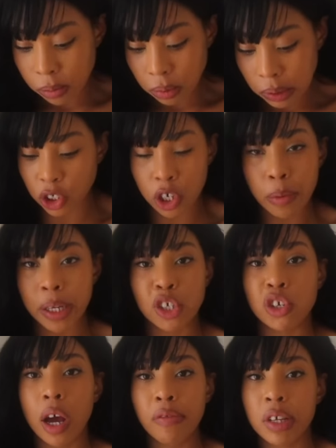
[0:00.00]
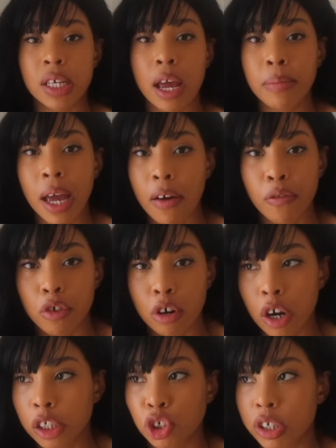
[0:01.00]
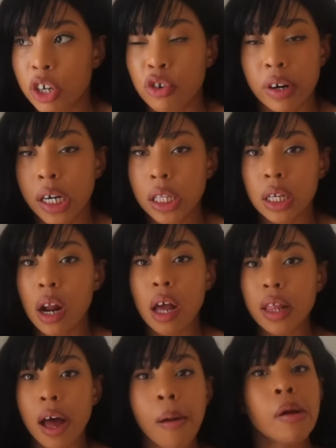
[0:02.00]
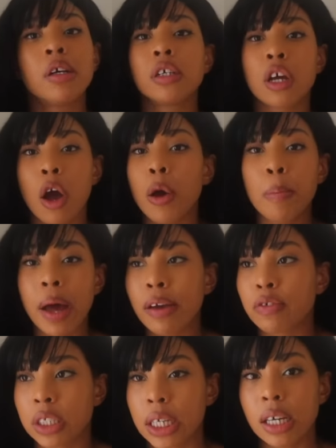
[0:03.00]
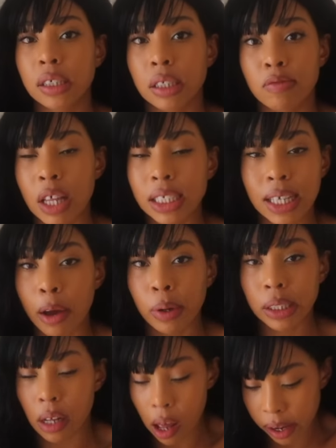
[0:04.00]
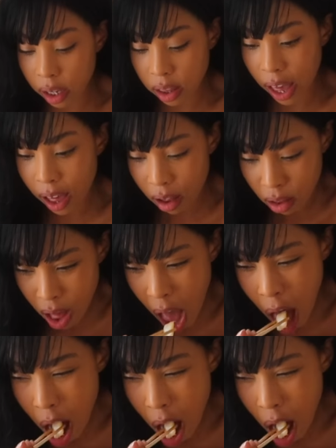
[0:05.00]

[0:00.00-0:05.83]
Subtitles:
You know what I mean? You don't have to take me out for a drink or anything like that. Go and pay for sex if that's how it's like. The hell?